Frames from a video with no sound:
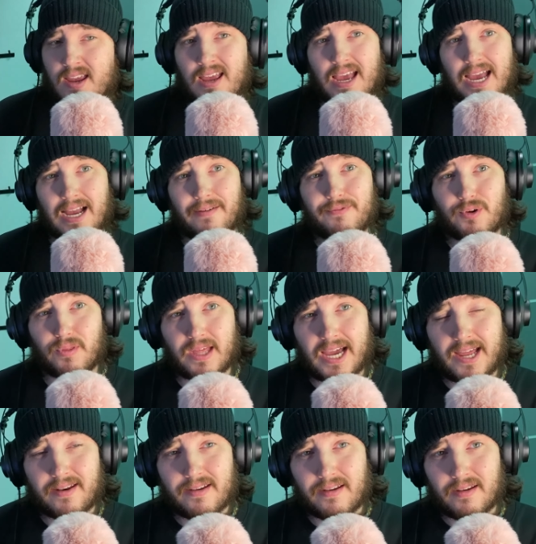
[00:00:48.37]
After
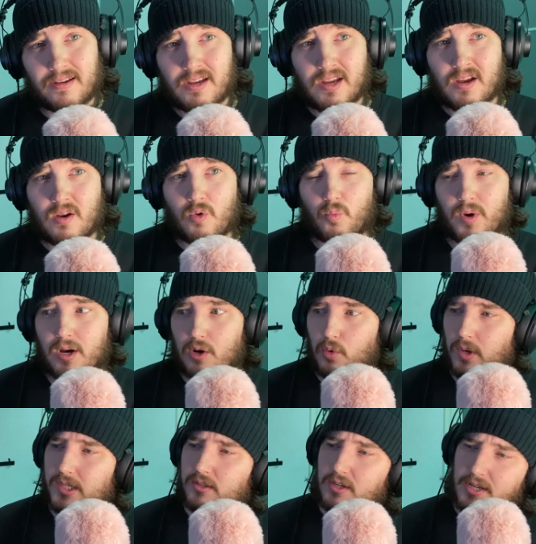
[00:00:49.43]
that, we are
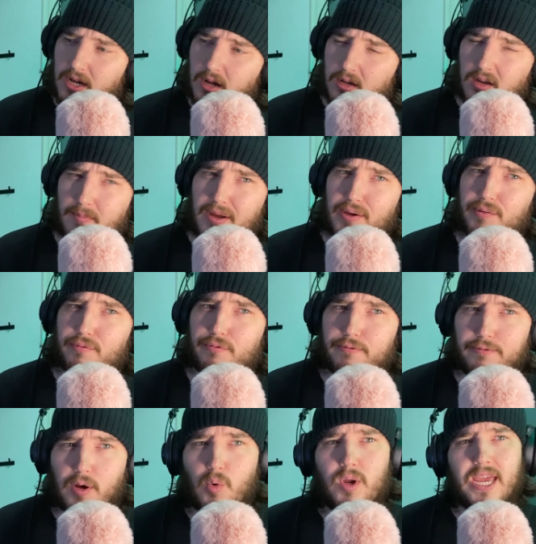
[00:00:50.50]
going to talk about
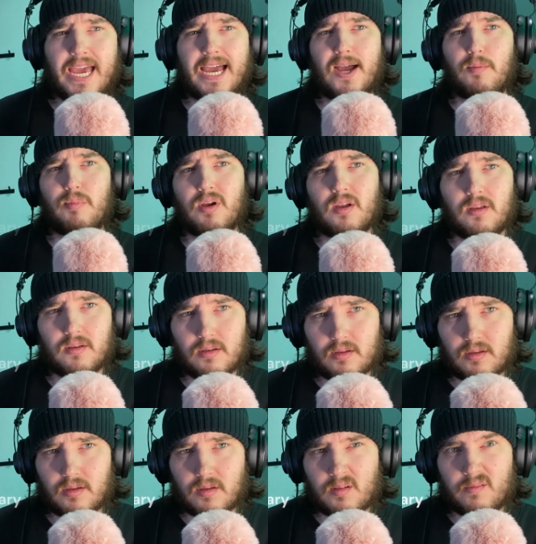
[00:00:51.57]

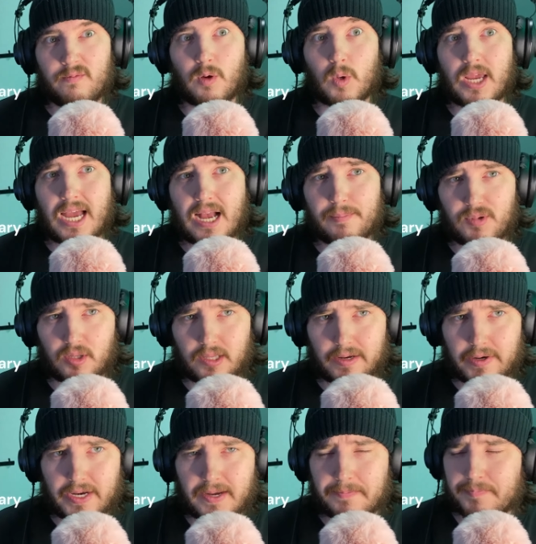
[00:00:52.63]

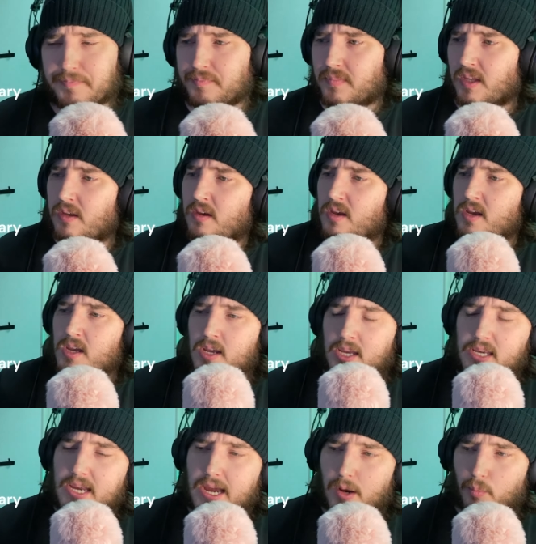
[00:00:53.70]
vocabulary.
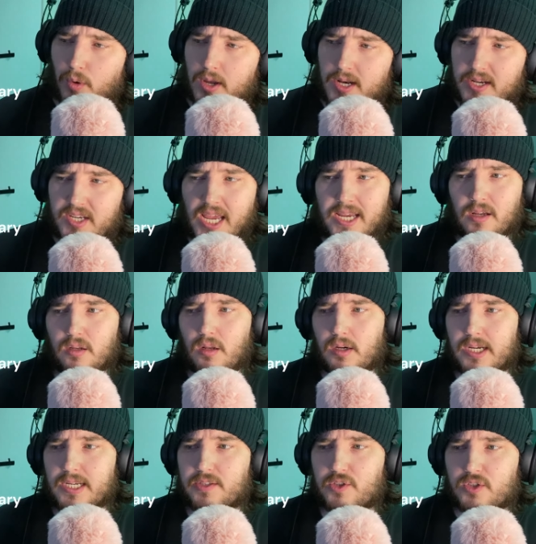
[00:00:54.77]
Yeah, we're going to take a
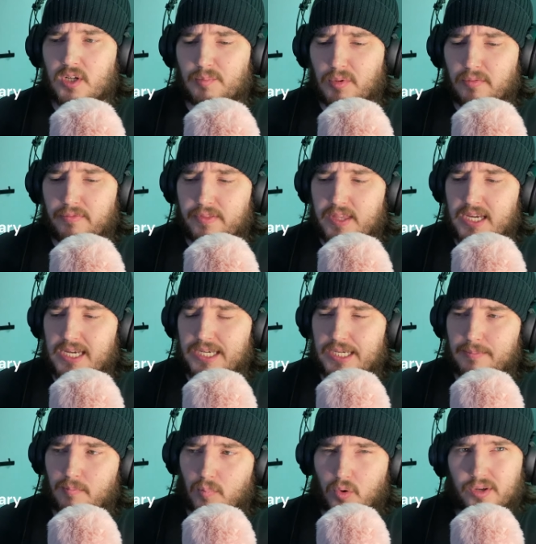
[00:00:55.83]
look at some of the
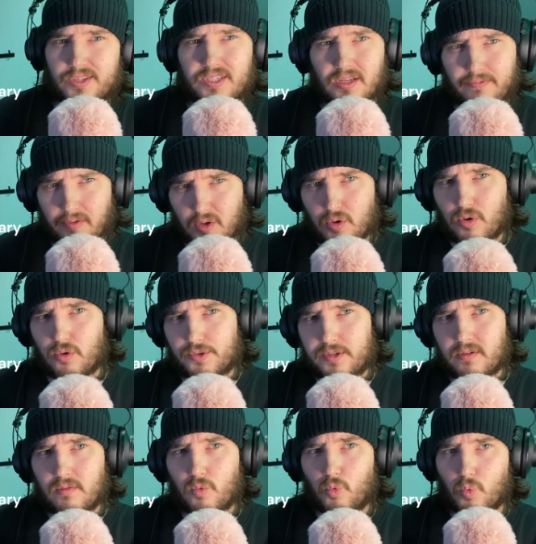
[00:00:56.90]
more difficult
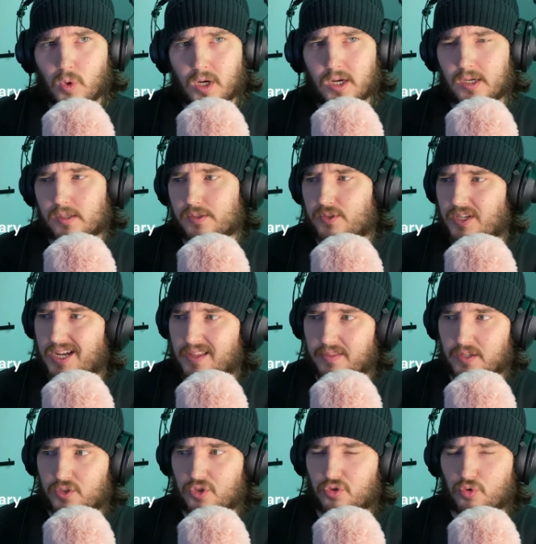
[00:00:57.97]
words in
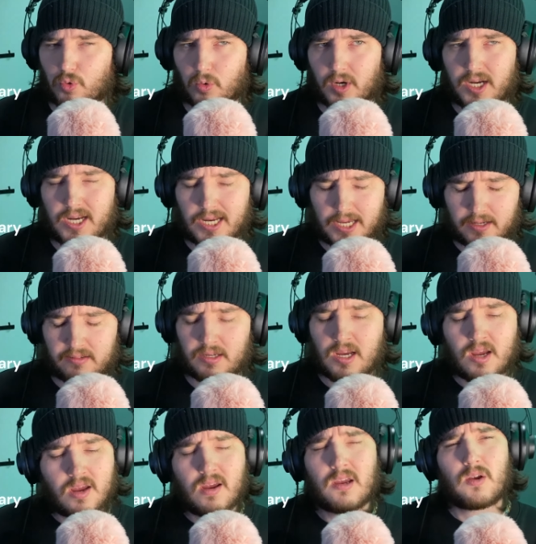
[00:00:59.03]
the story, and
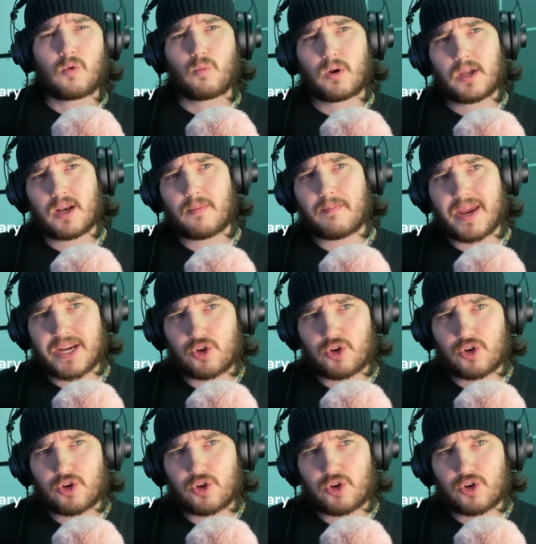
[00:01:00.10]
we're going to make